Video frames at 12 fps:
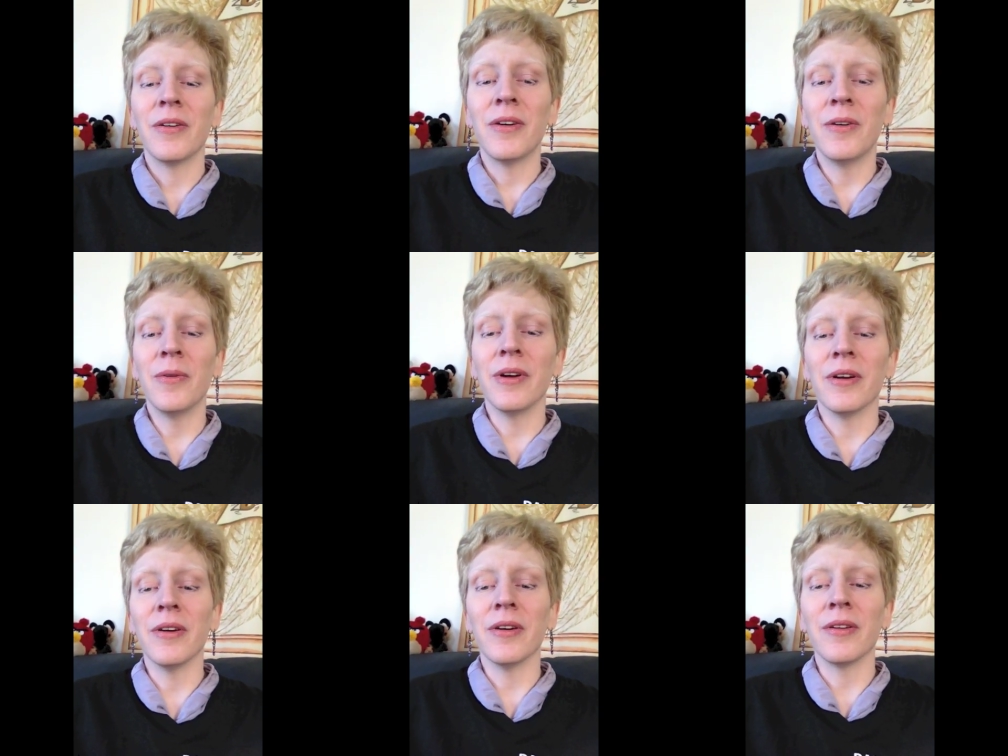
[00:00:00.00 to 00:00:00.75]
oh,
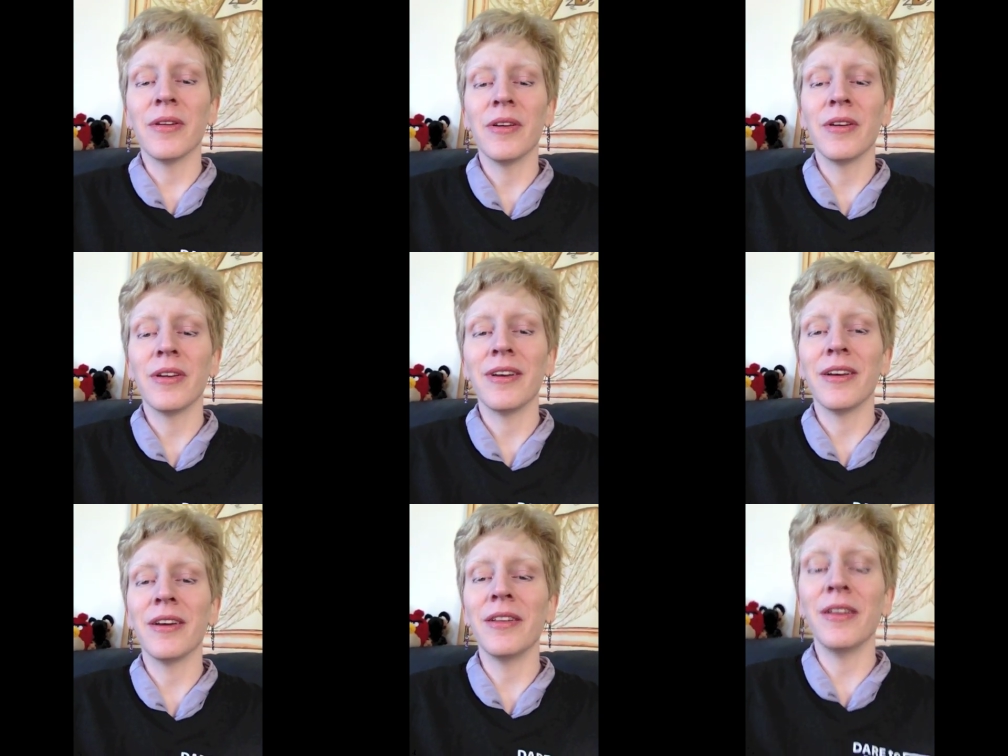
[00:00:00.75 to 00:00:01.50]
uh,
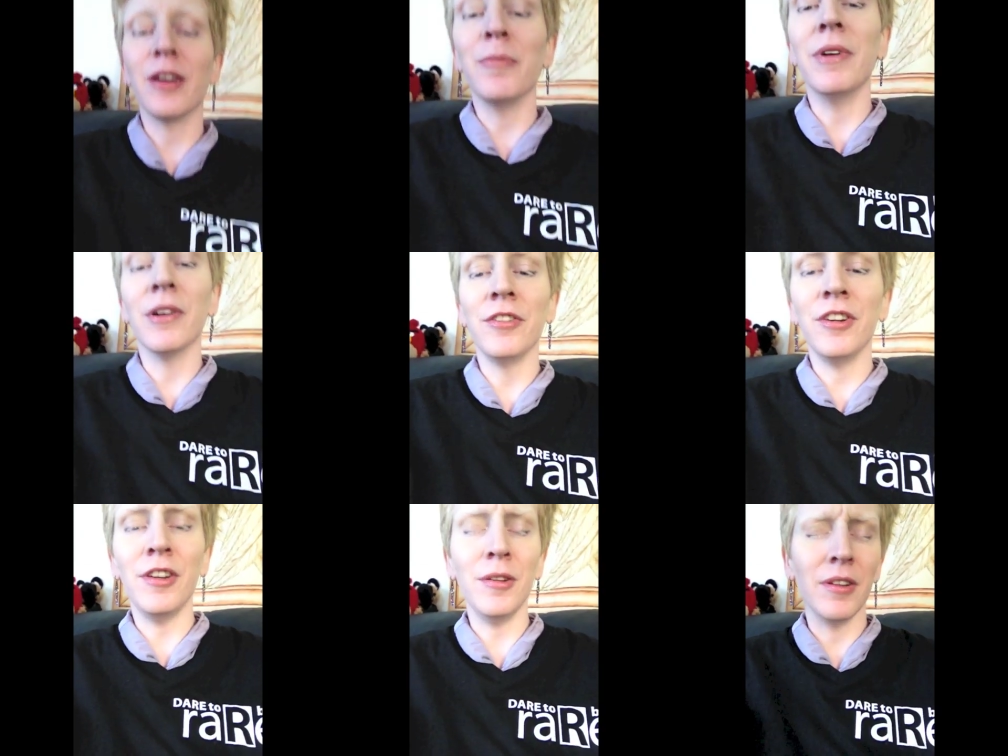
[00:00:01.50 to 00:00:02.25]
and that I'm
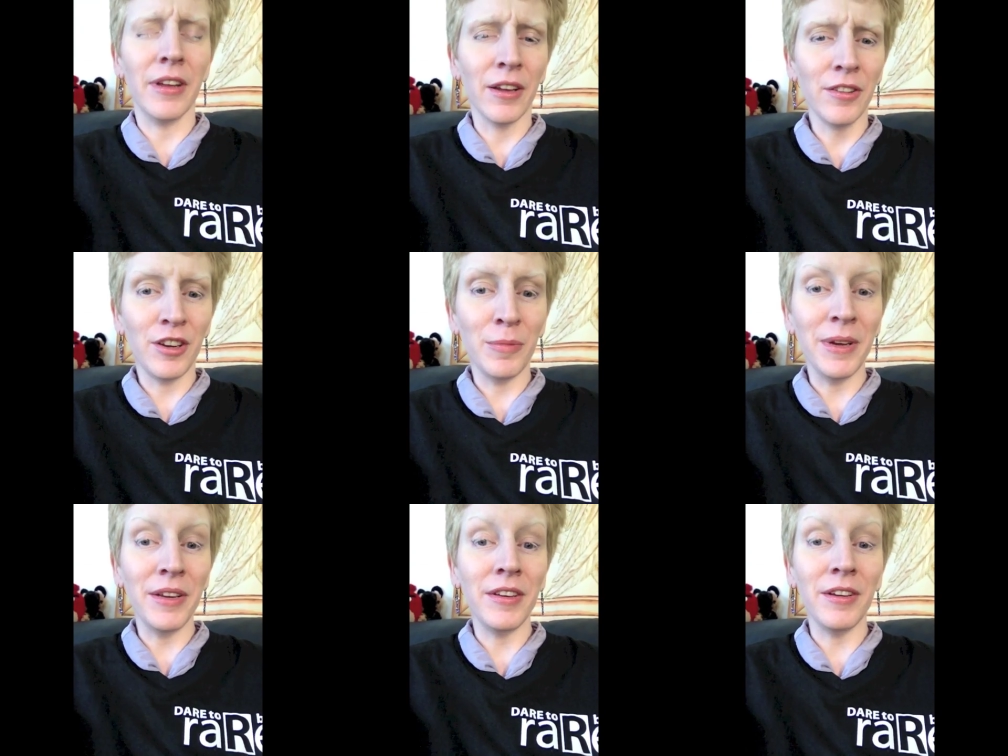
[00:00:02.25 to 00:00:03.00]
LGD-
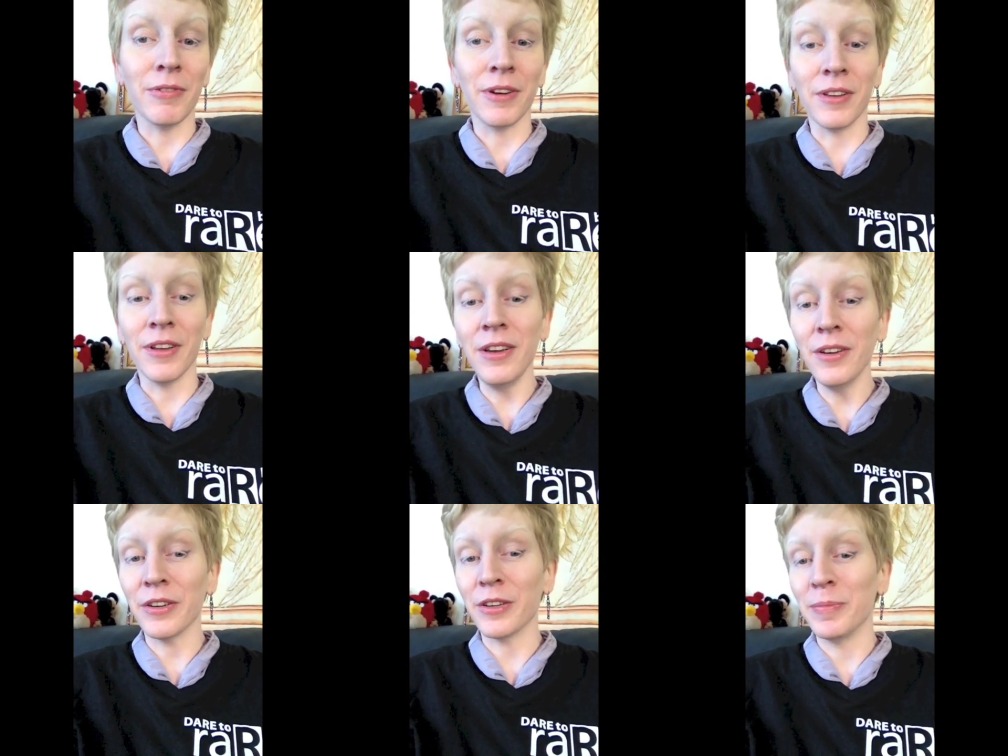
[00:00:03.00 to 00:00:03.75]
LGBT
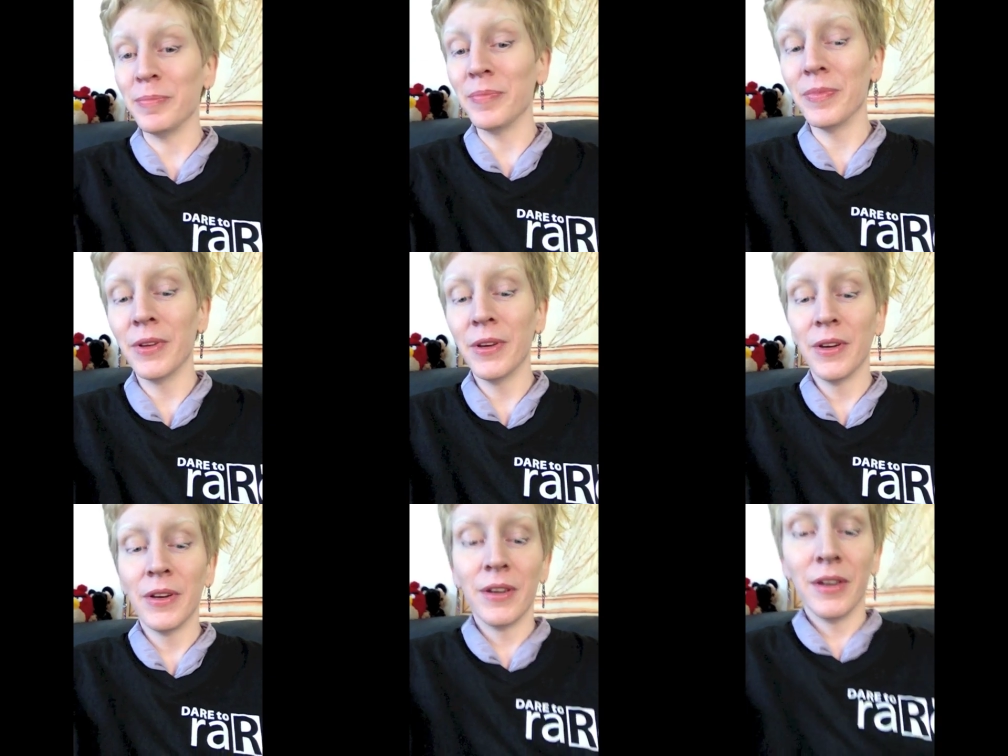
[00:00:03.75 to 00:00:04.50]
friendly. Um,
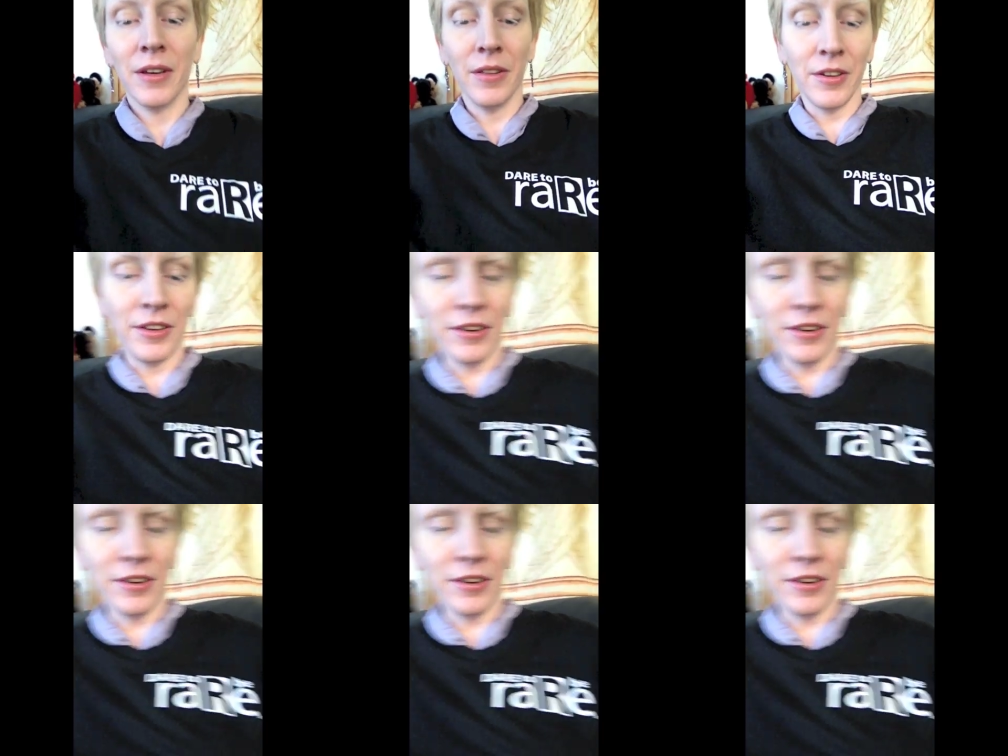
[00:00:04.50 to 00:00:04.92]
and the